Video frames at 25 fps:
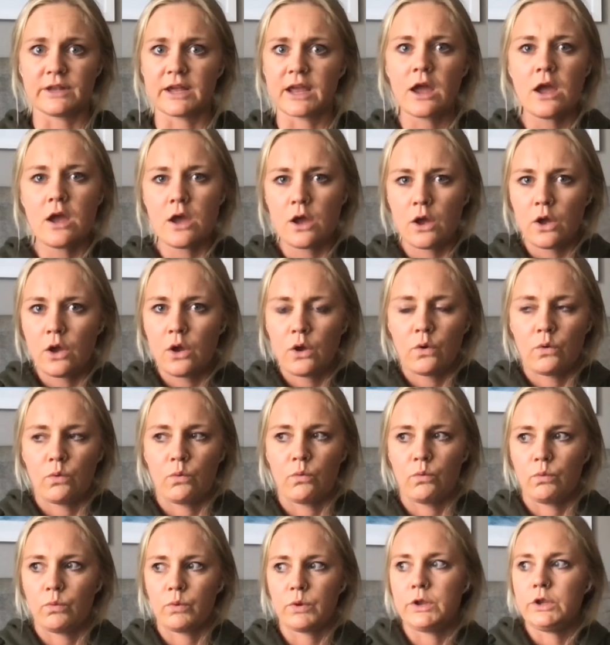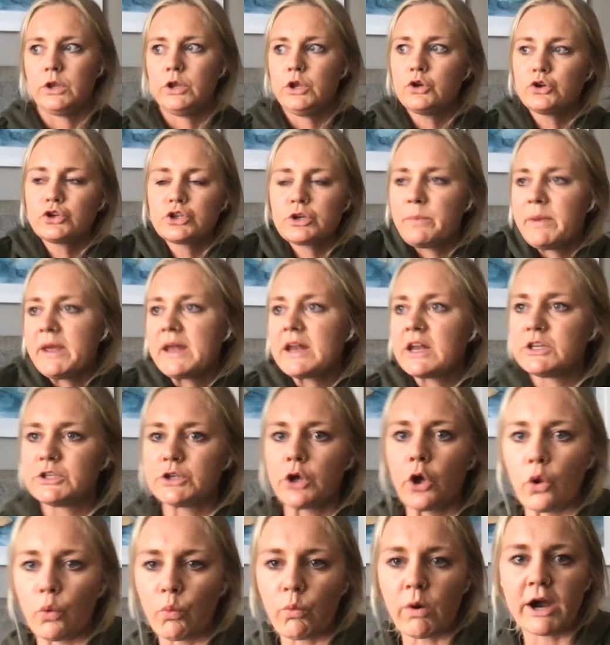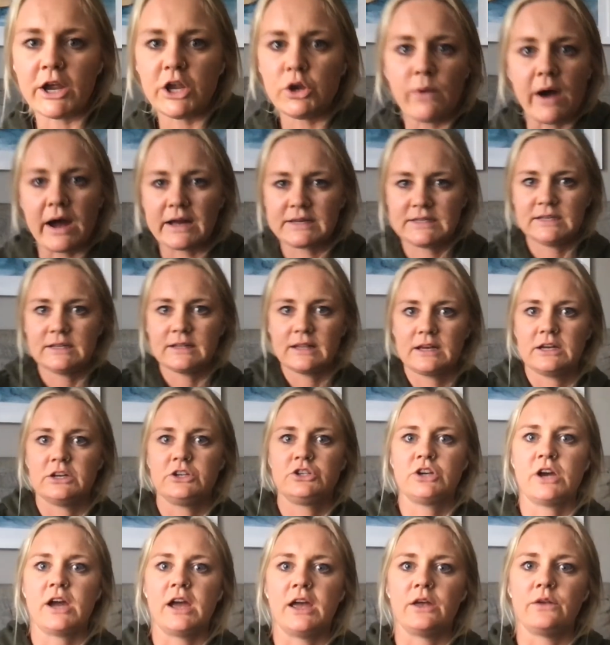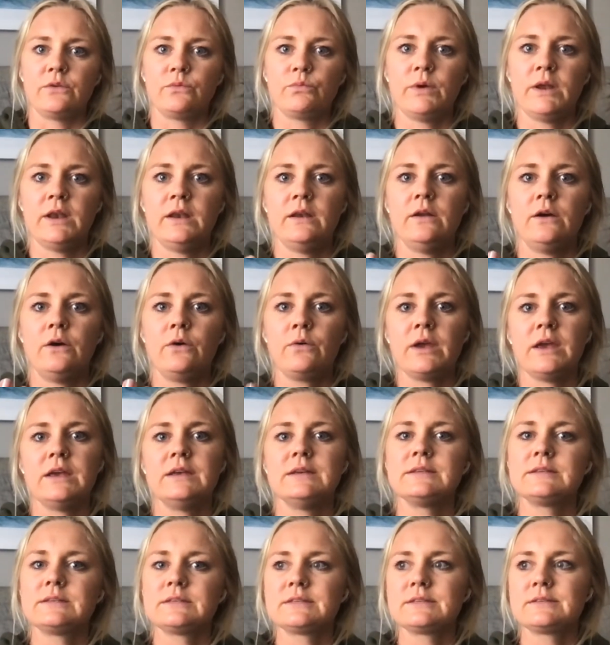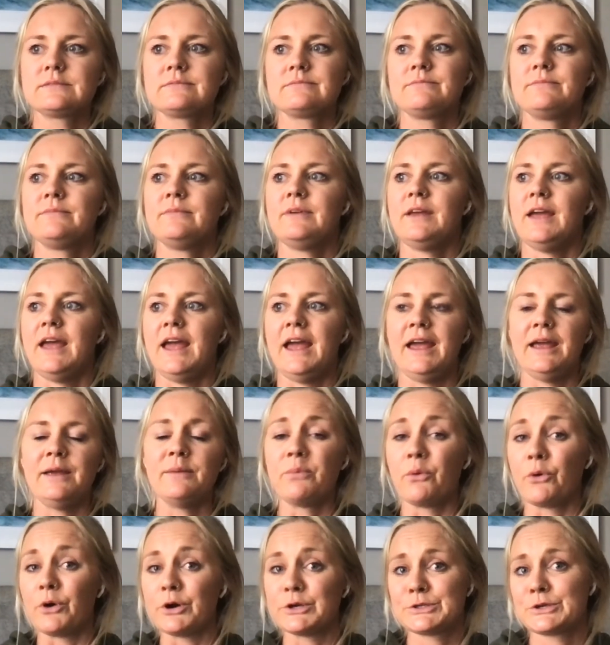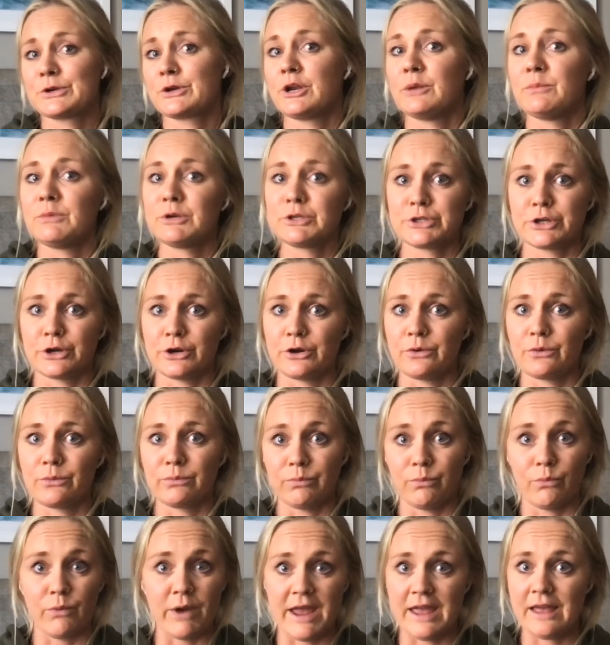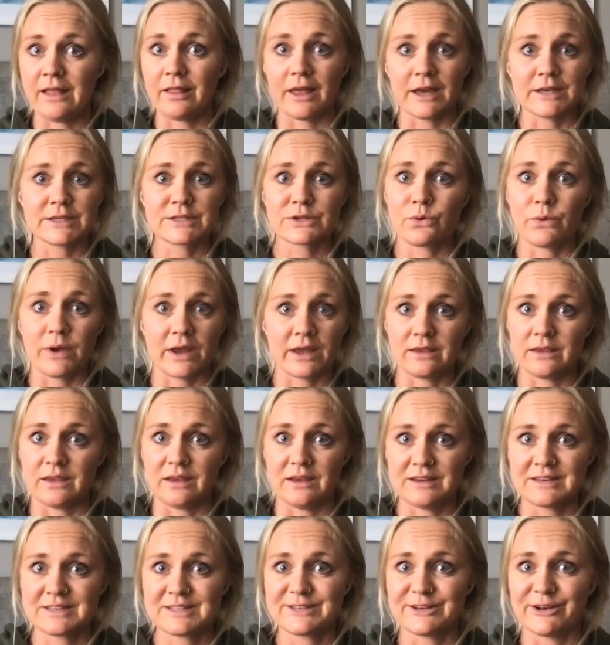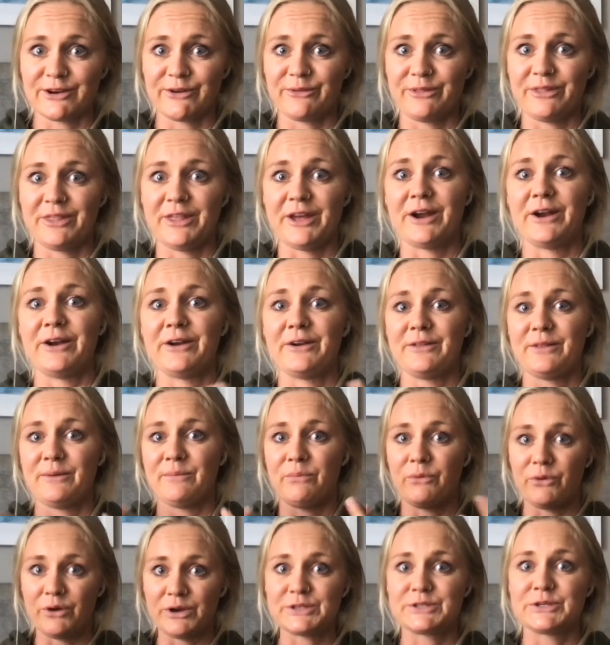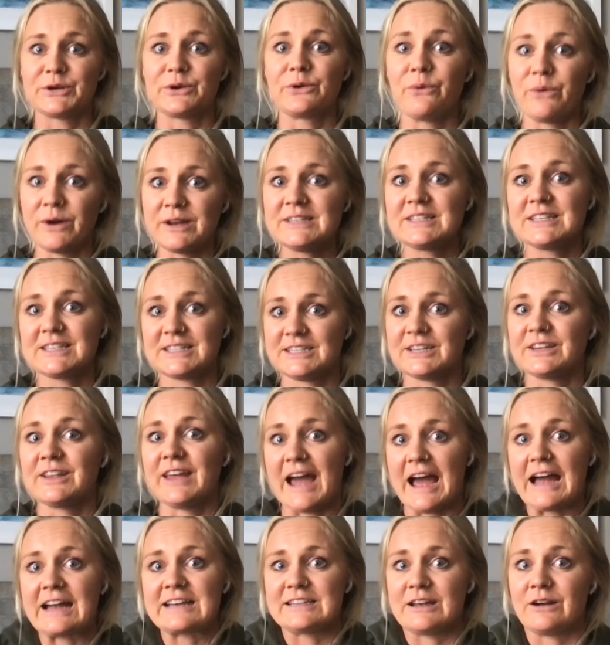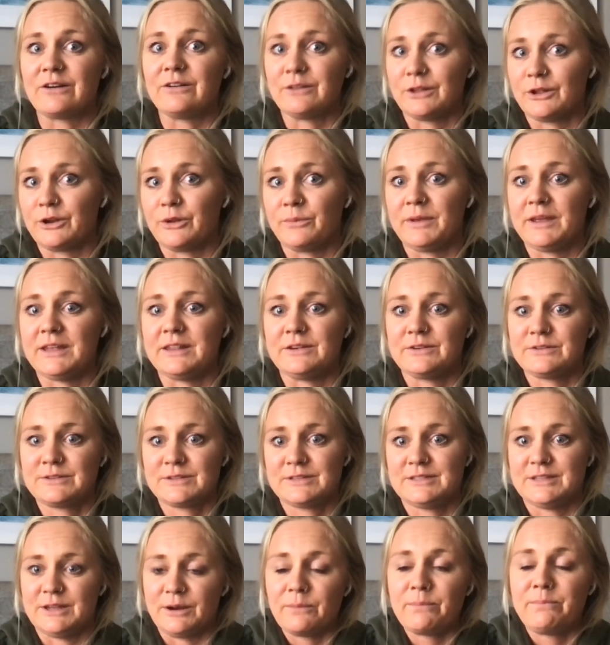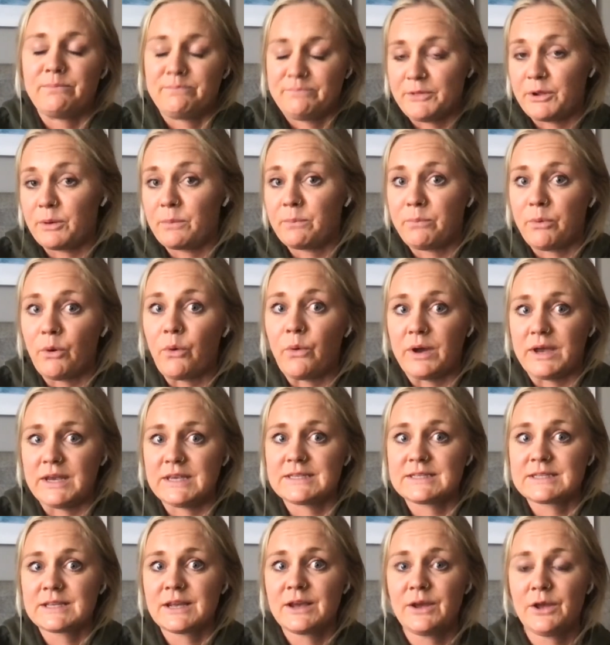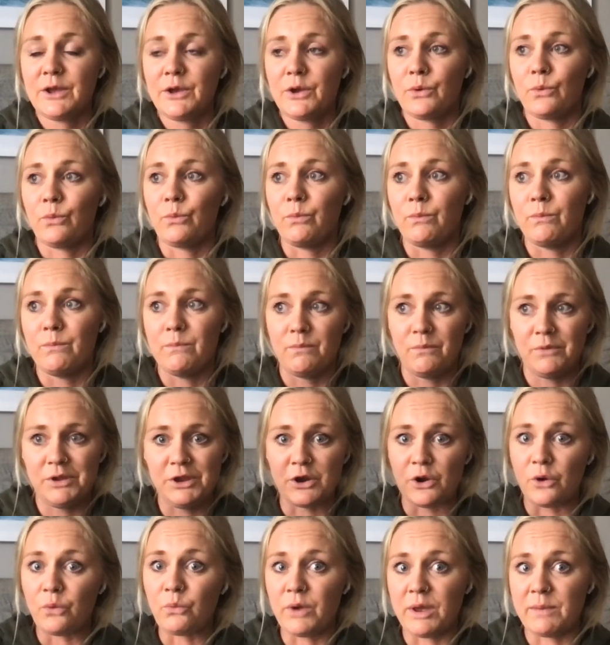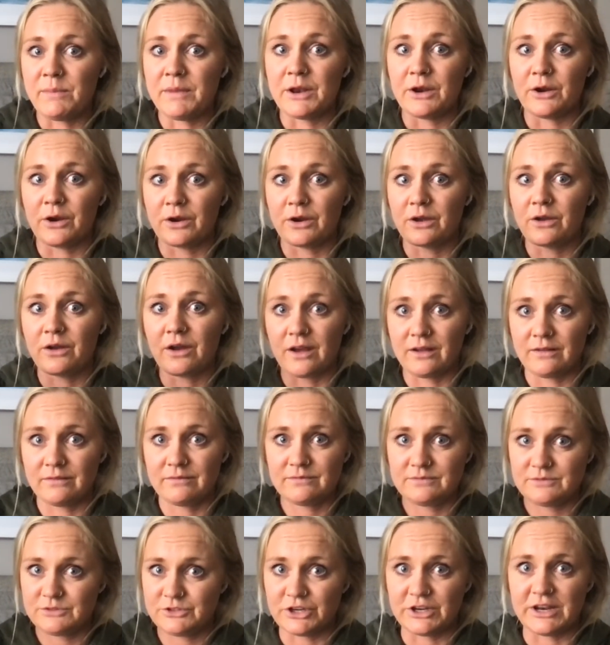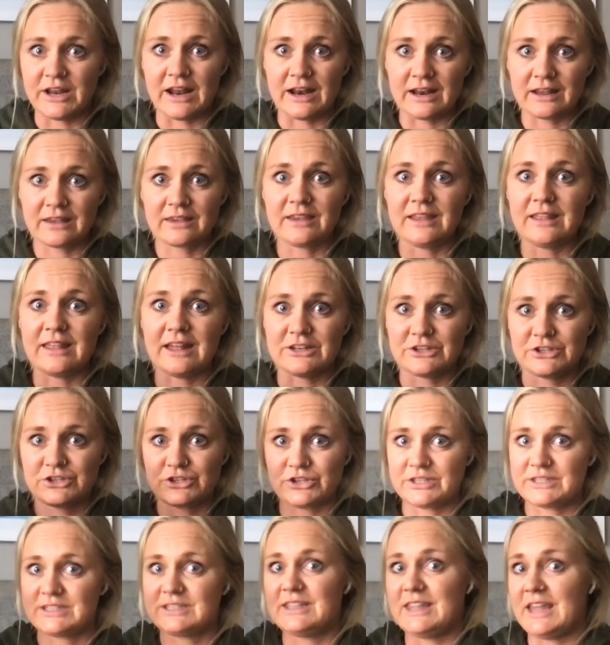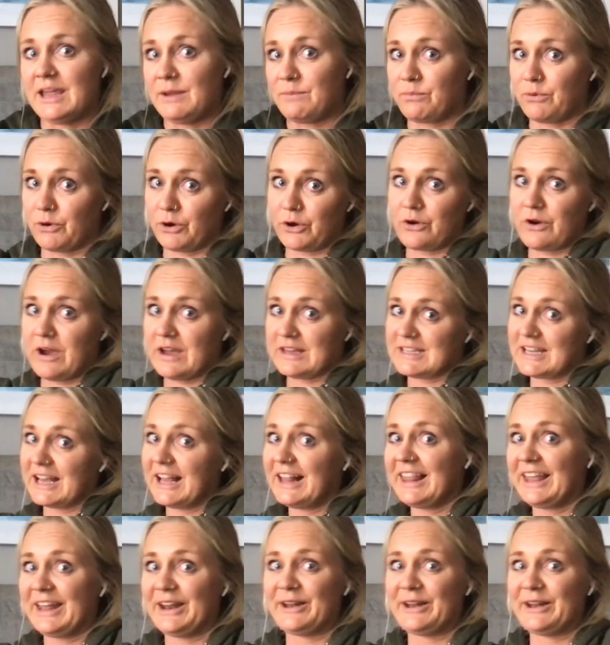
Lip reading: and like, what, you should be an adult. Why are you acting like a child? When, okay, boys are going to mature way less quickly, so the boys are going to still act out a little bit. They're boys. Women are genetically, that's just, they progress